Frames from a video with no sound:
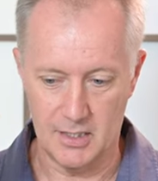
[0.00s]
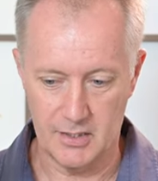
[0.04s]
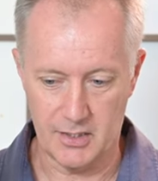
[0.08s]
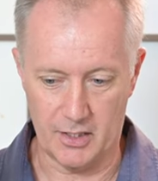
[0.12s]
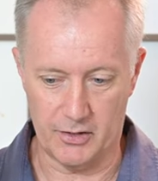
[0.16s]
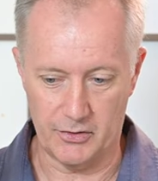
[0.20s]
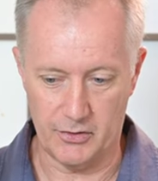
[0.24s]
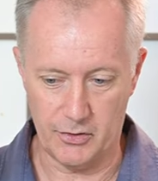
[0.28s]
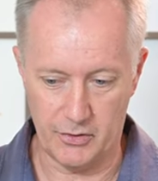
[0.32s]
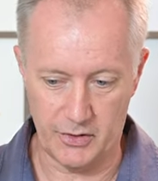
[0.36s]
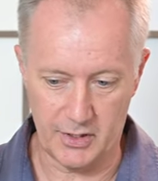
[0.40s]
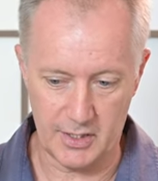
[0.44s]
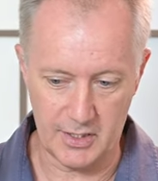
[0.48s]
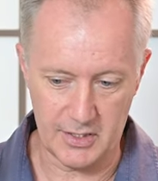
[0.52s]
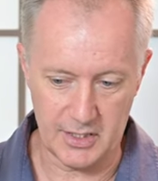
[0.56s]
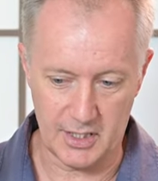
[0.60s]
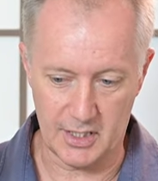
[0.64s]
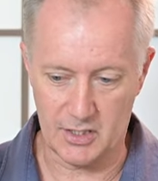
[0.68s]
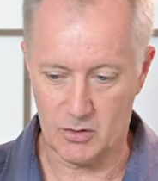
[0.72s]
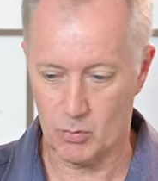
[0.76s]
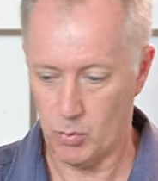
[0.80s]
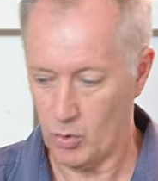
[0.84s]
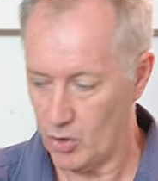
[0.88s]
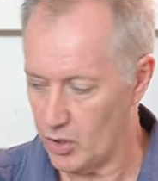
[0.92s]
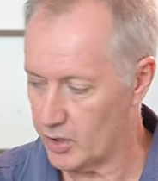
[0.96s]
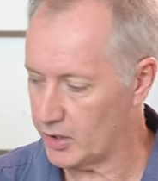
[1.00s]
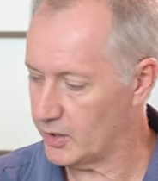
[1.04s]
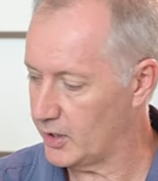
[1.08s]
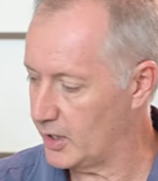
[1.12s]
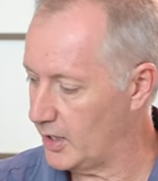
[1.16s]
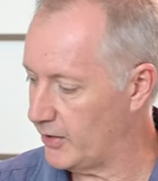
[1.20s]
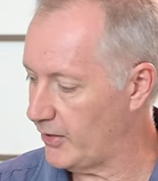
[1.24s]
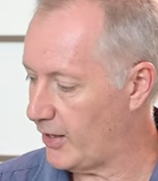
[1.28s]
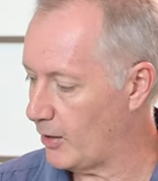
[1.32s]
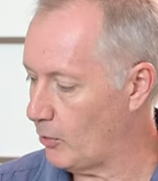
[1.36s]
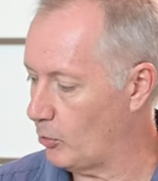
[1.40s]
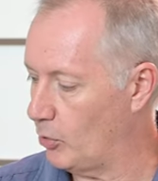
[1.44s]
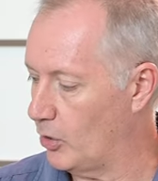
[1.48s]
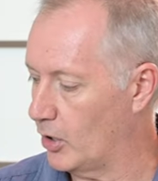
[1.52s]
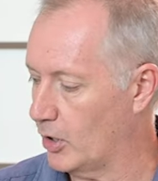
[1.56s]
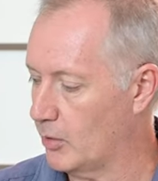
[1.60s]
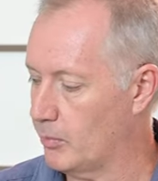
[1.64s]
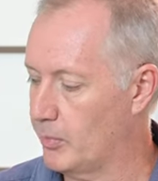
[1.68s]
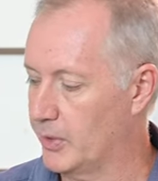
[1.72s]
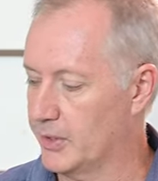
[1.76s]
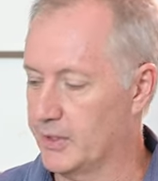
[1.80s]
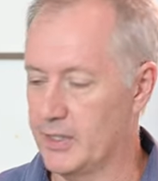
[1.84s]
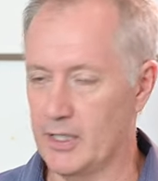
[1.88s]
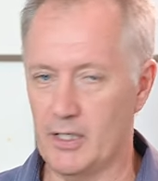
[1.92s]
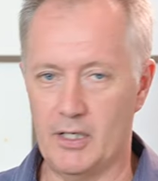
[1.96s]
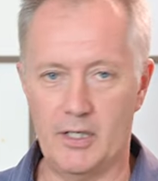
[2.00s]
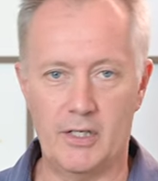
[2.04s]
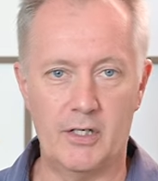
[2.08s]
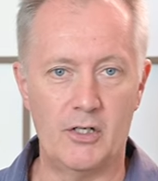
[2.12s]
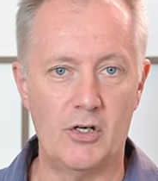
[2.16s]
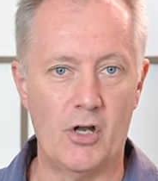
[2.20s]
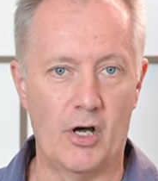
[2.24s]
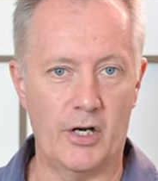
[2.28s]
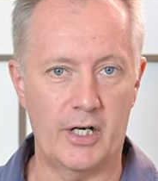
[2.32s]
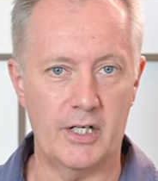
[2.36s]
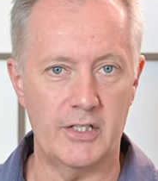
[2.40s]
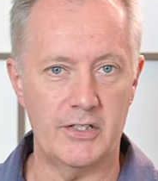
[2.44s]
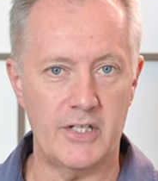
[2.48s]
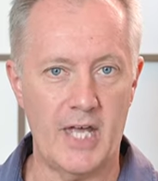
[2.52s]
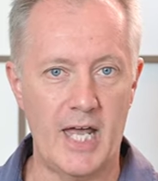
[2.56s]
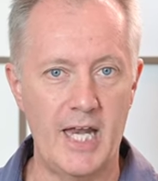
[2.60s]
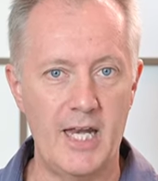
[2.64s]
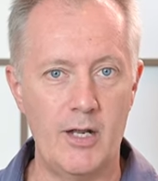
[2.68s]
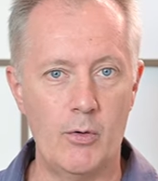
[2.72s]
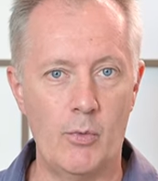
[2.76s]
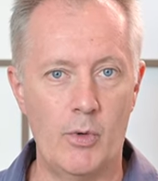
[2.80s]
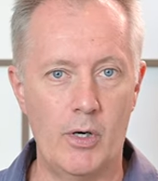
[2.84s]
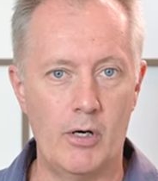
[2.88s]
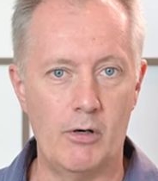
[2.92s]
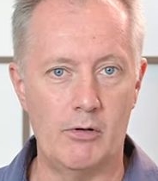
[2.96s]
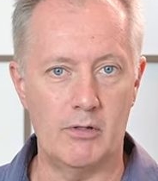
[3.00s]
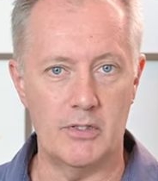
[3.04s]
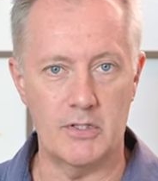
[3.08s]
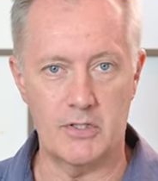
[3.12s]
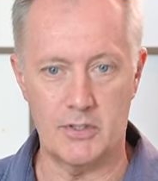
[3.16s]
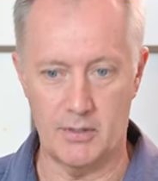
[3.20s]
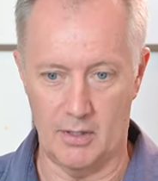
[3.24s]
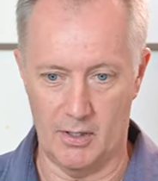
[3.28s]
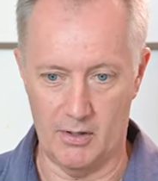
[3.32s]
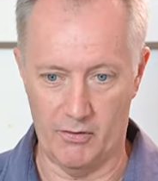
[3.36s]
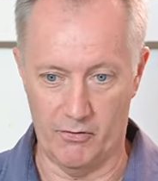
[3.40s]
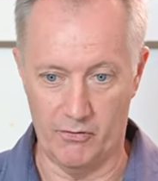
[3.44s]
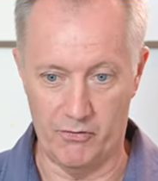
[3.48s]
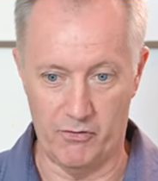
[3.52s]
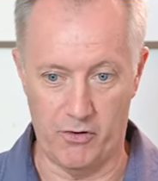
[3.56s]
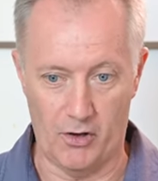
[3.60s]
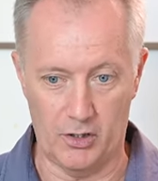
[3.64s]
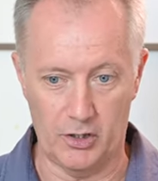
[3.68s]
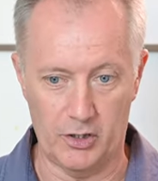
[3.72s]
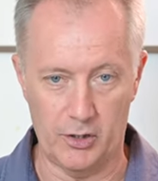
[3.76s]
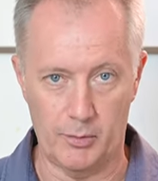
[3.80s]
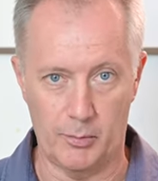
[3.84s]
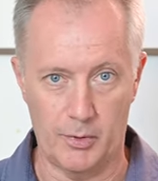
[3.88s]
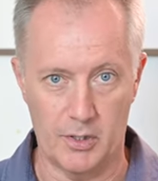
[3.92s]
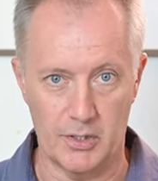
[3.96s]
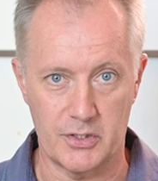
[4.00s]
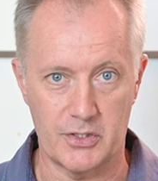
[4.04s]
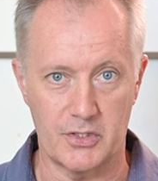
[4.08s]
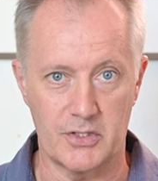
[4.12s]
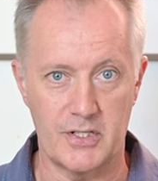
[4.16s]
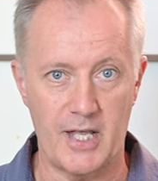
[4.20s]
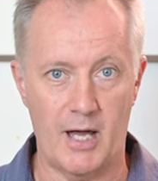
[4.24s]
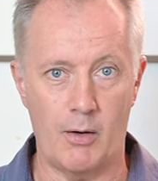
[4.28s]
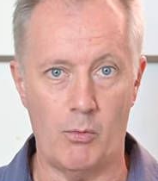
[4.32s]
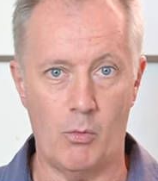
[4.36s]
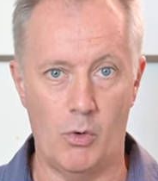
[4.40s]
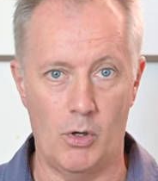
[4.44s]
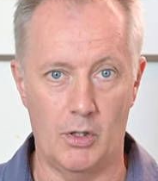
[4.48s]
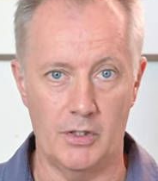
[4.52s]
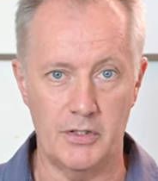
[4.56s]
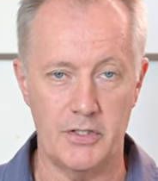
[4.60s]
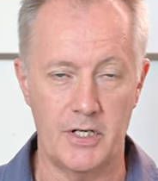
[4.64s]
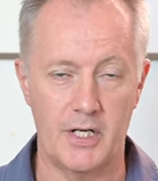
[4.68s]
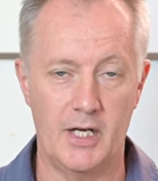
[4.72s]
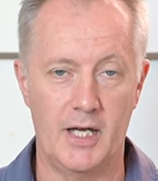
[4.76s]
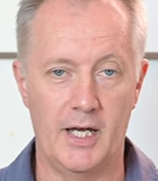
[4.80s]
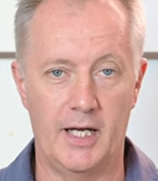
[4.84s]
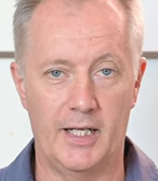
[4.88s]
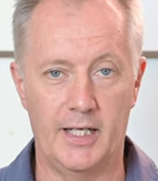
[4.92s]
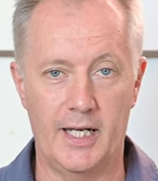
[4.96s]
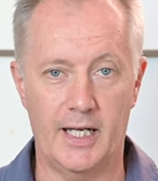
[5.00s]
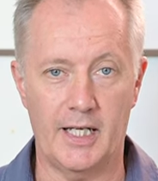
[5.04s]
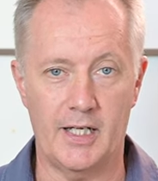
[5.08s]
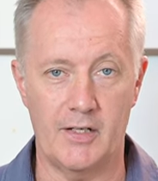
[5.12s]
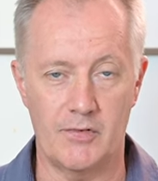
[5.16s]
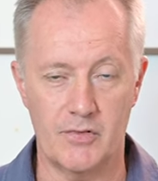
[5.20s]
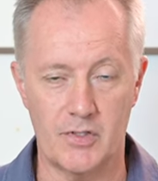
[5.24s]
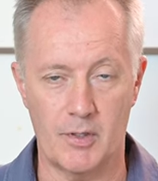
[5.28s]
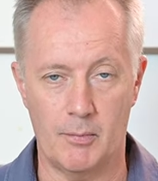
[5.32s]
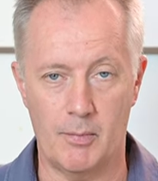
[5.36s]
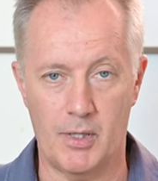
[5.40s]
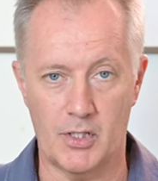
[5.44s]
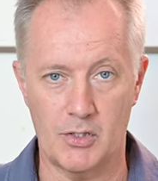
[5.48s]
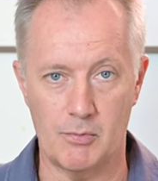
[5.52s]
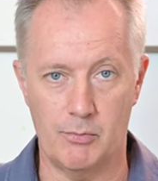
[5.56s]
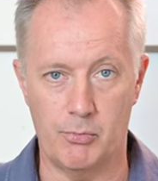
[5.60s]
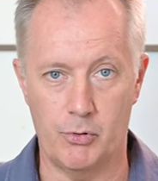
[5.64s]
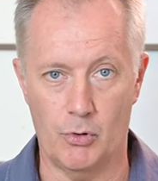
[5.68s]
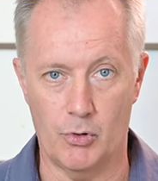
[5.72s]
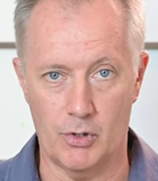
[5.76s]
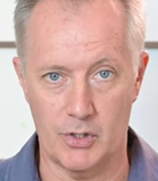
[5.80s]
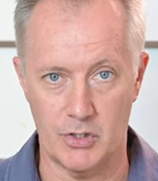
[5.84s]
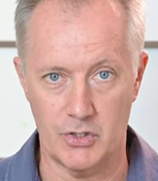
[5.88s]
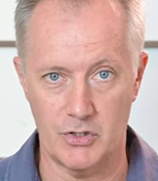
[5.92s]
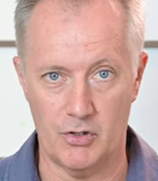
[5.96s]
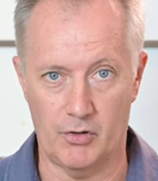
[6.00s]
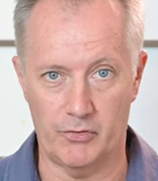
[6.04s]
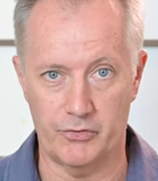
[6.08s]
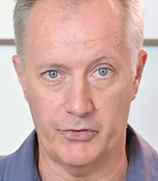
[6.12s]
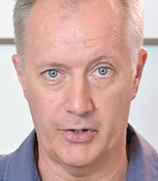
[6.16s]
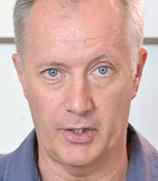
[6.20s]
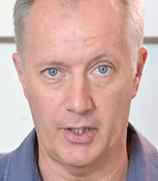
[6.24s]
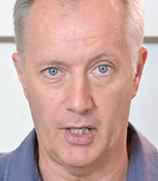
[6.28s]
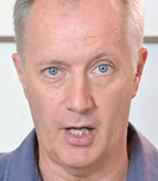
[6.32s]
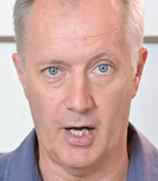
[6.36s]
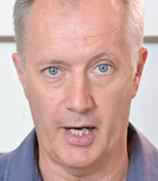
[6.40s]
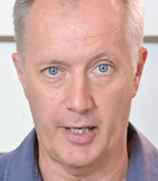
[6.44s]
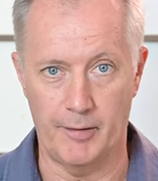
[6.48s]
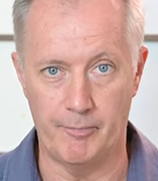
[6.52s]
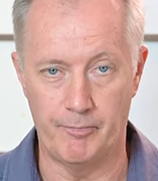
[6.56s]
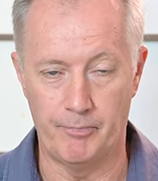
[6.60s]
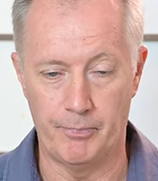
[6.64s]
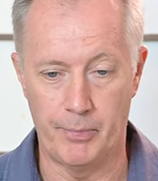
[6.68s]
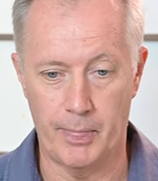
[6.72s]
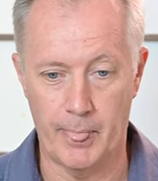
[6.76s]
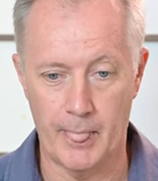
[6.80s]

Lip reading: So do these things work? Yeah, they work, but they're not as anywhere as voluminous as that was, and that gives a much broader, softer light.